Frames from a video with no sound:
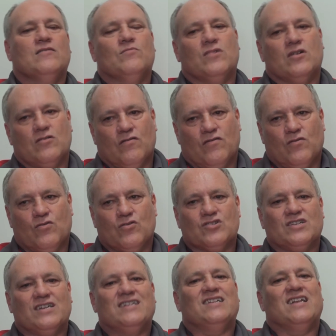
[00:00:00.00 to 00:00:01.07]
But of course,
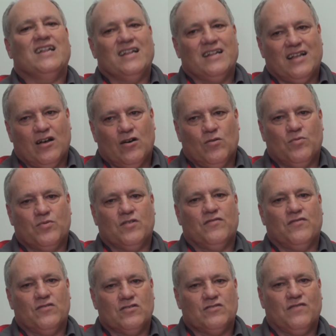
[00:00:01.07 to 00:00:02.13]
it didn't help the
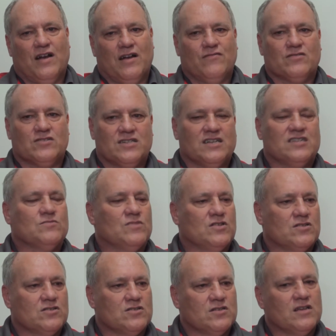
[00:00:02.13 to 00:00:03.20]
first five or six
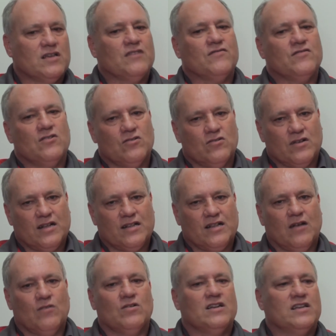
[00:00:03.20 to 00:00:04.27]
months if you look at our